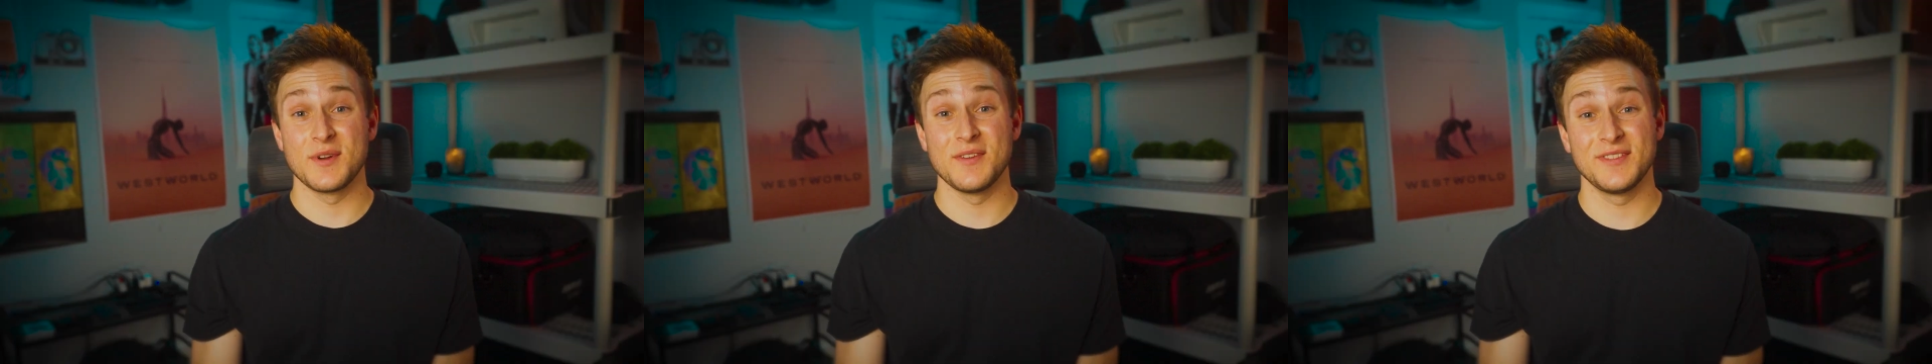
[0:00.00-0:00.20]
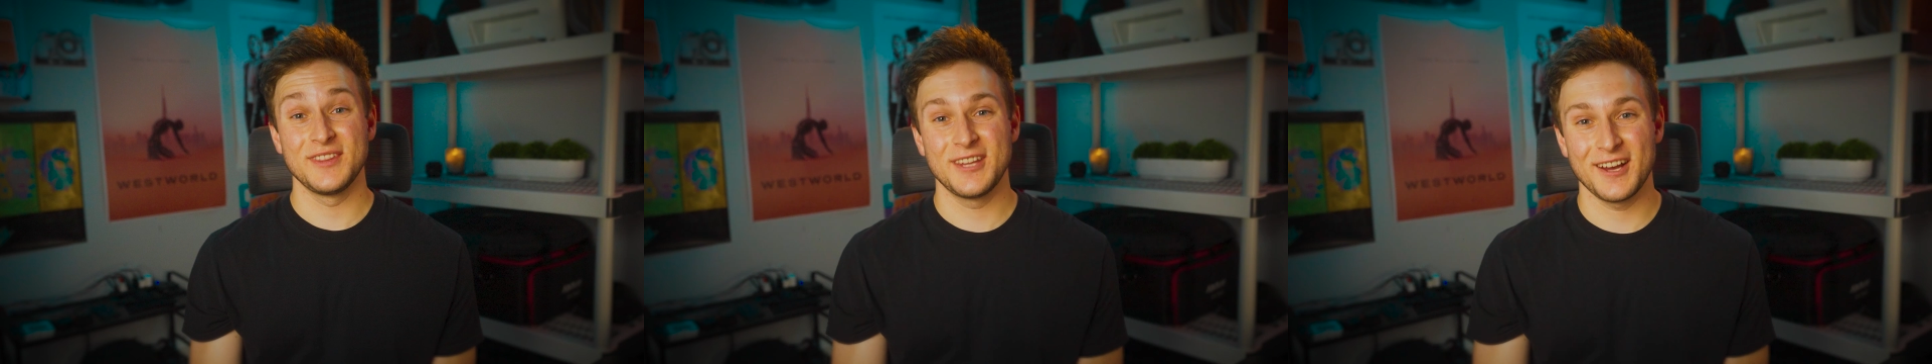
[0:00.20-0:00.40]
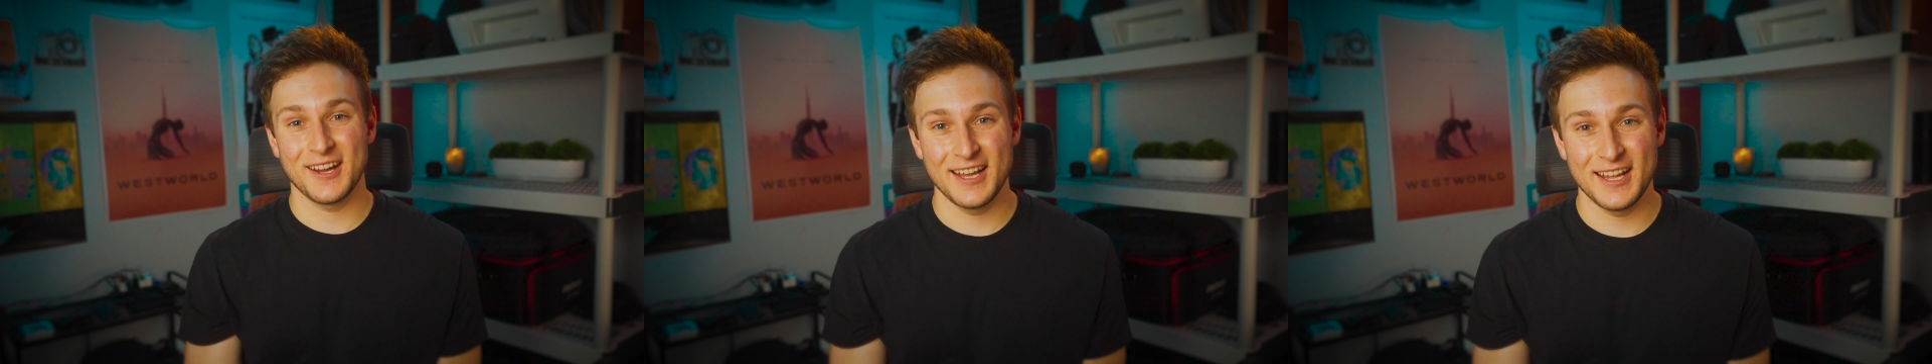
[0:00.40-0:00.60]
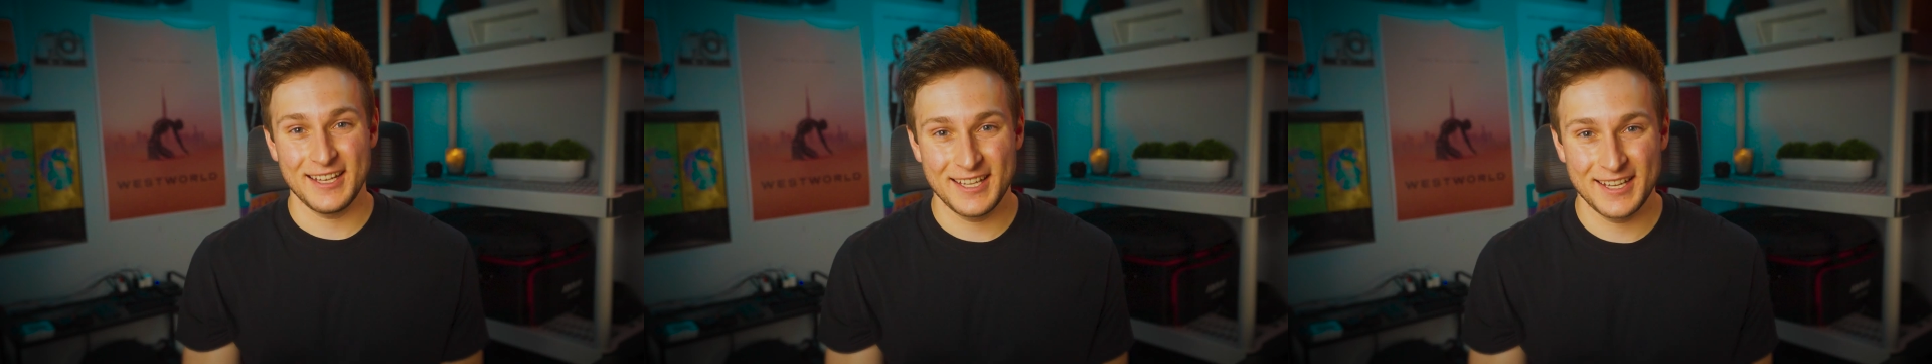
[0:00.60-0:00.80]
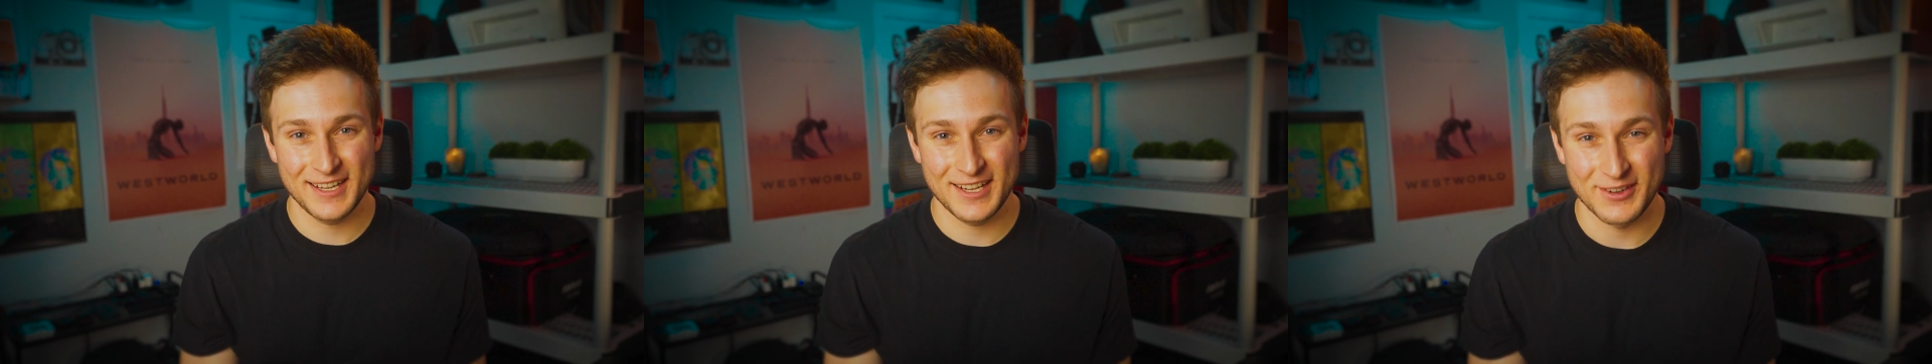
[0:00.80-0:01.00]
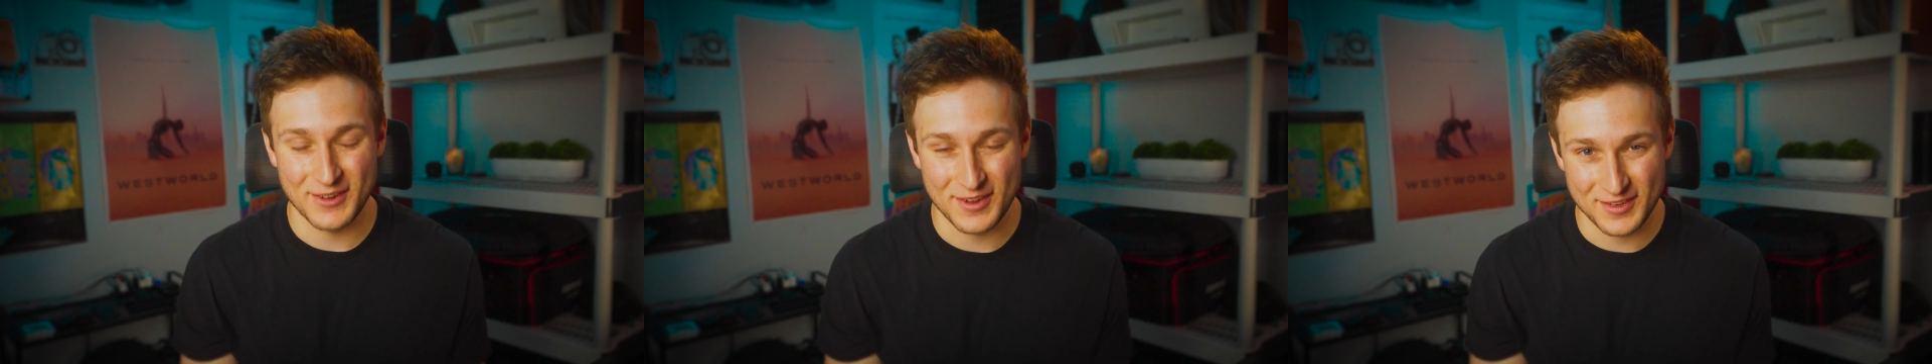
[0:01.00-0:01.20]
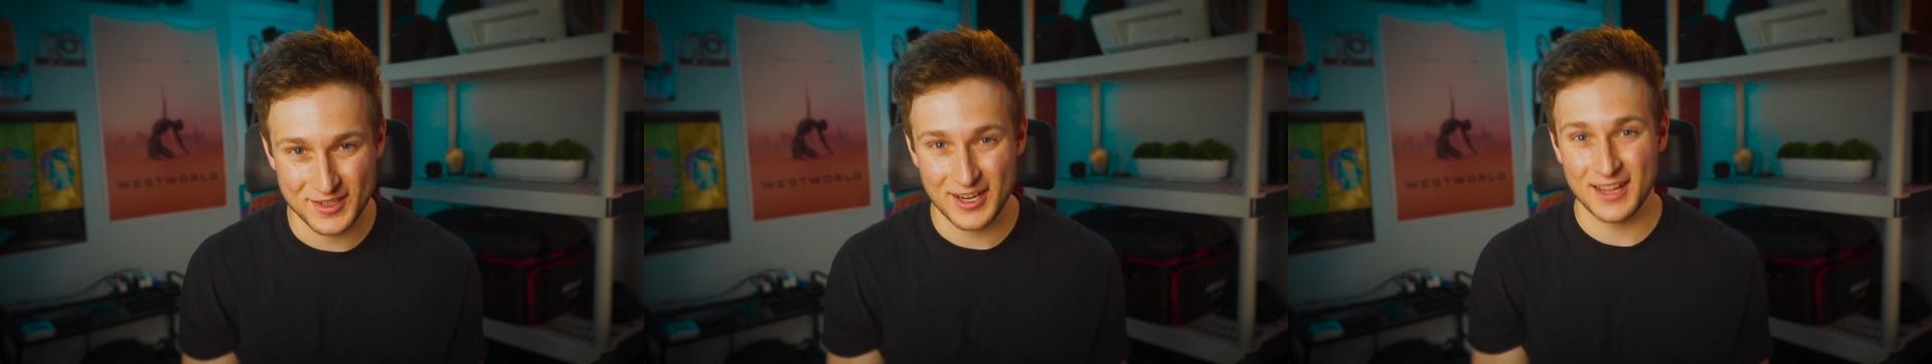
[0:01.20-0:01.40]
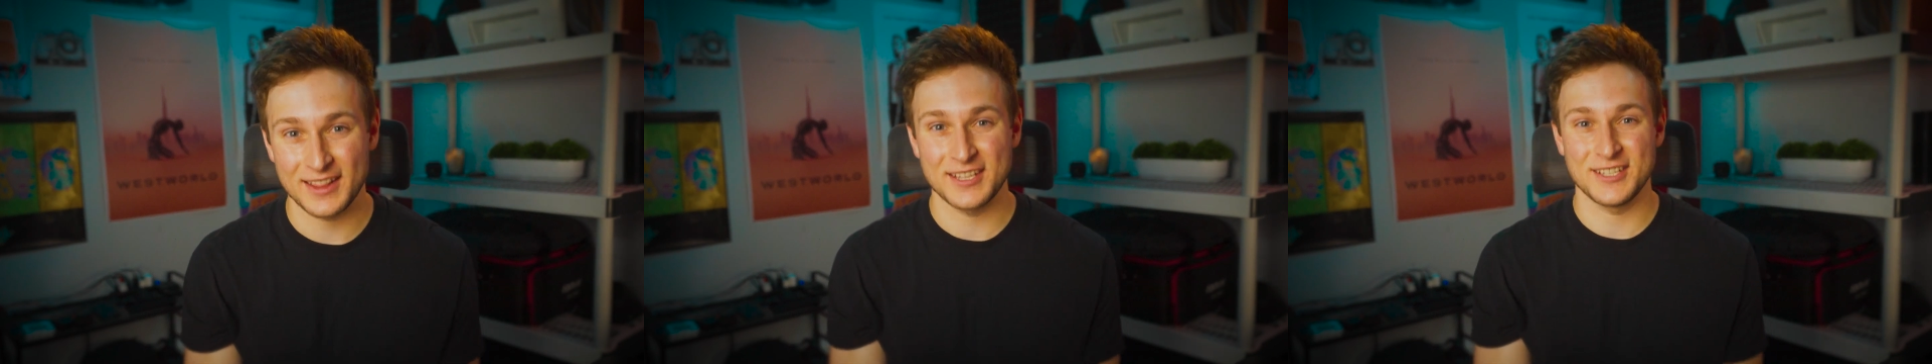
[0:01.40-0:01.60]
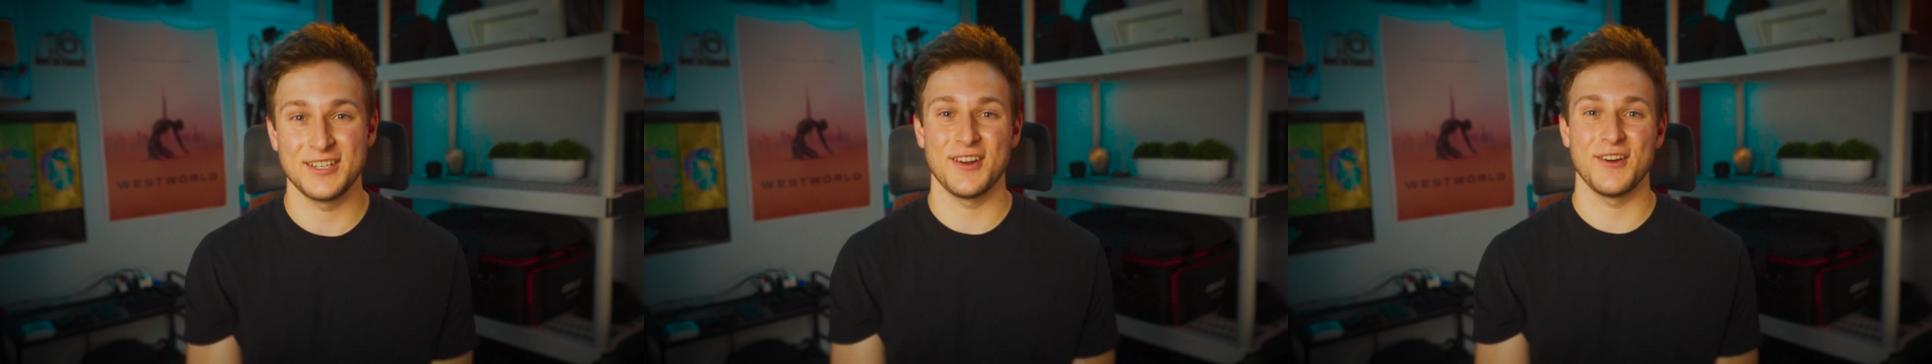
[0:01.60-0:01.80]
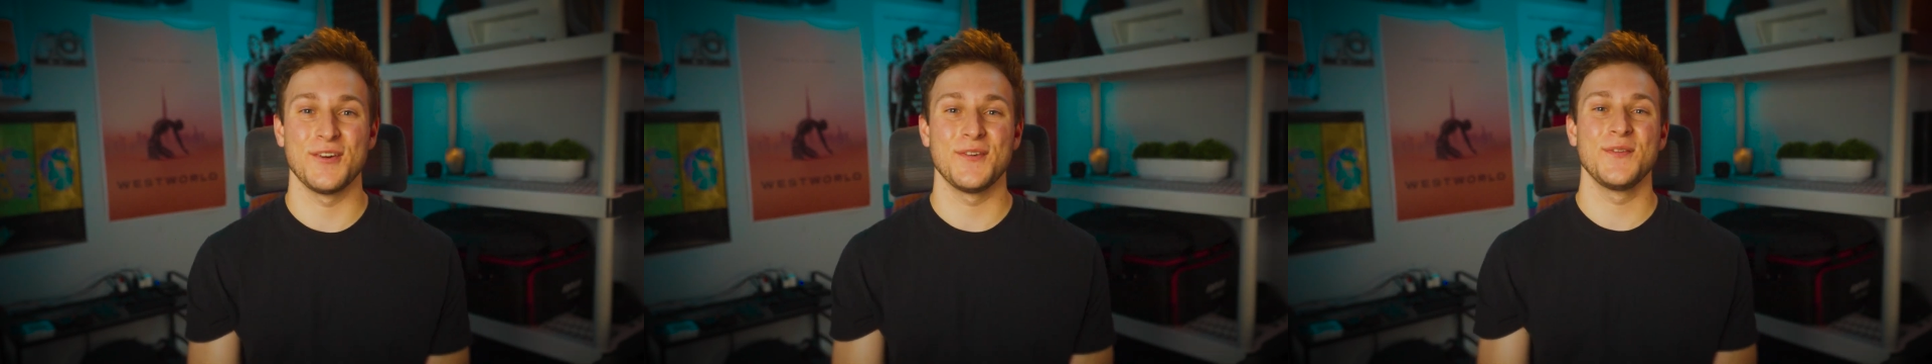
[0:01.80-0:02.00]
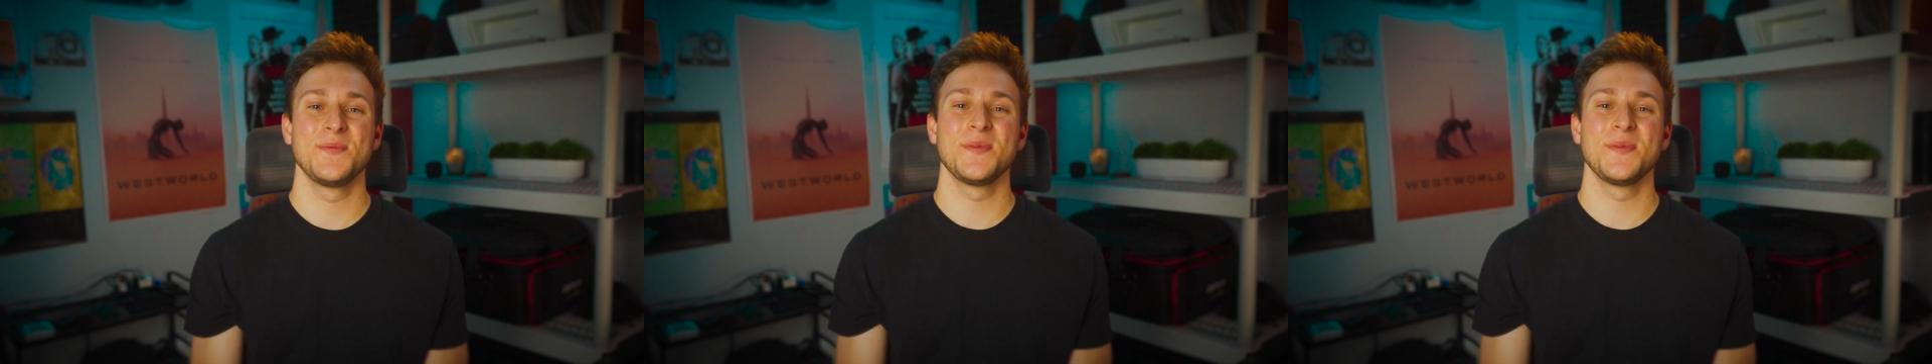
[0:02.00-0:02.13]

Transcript: We've done it, we've shot the show.